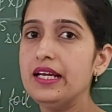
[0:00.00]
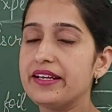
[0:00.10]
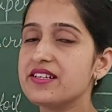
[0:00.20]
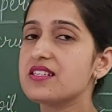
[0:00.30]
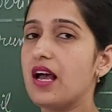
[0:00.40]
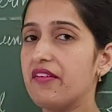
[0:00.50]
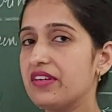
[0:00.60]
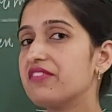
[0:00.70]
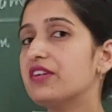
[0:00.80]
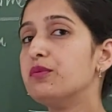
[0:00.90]
It is
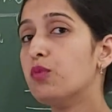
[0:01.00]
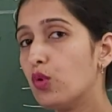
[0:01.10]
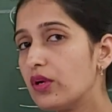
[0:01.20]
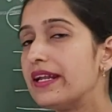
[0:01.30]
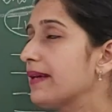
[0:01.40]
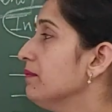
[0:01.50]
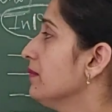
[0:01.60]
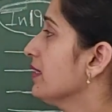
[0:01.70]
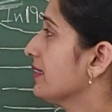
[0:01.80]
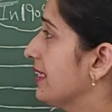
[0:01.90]
having one more
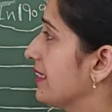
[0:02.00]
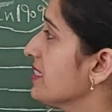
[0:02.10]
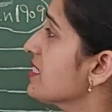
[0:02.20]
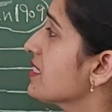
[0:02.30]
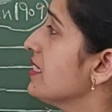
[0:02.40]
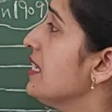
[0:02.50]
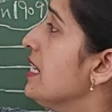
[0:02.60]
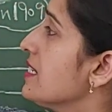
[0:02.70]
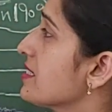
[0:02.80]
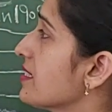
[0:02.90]
name, that is
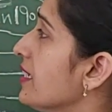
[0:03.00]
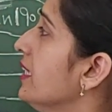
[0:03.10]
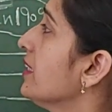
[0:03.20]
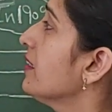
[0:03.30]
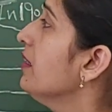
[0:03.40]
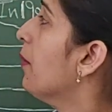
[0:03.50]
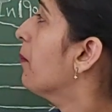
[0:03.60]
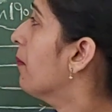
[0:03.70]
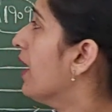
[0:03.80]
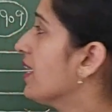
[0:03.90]

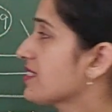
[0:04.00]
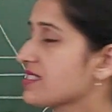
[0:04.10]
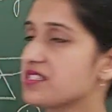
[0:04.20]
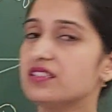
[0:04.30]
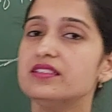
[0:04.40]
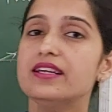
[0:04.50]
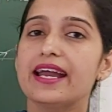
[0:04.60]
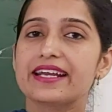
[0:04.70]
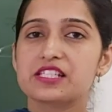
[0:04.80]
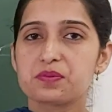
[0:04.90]
Ziegler-Marsden
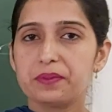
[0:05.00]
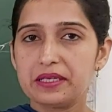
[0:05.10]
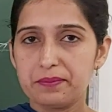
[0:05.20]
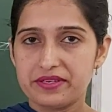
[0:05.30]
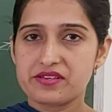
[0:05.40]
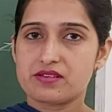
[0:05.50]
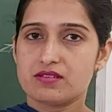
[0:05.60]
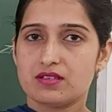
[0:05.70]
experiment.